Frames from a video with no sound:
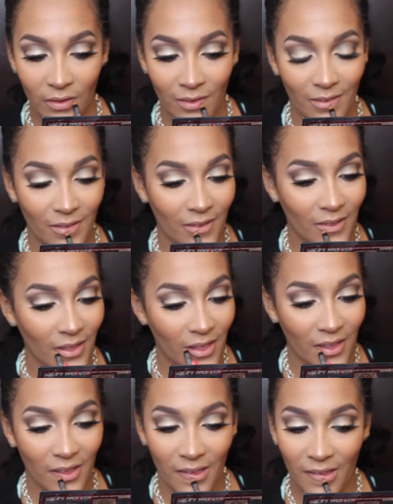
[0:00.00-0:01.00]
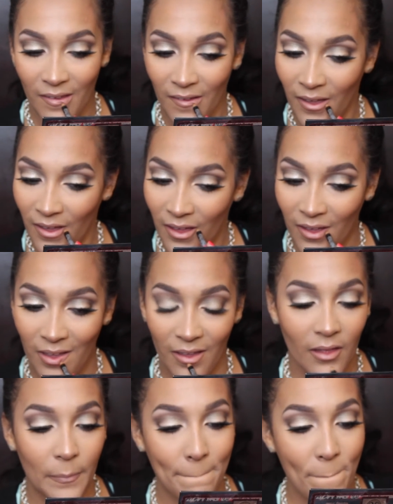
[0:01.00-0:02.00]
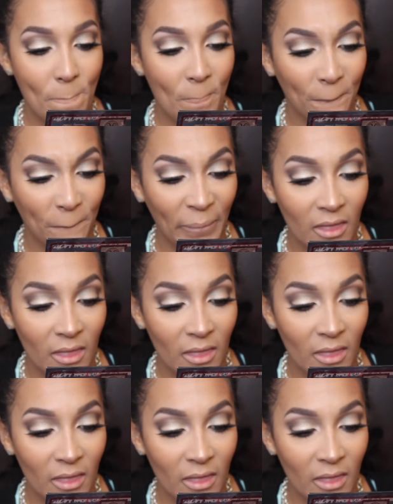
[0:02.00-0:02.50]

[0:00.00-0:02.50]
and over top I'm going to be using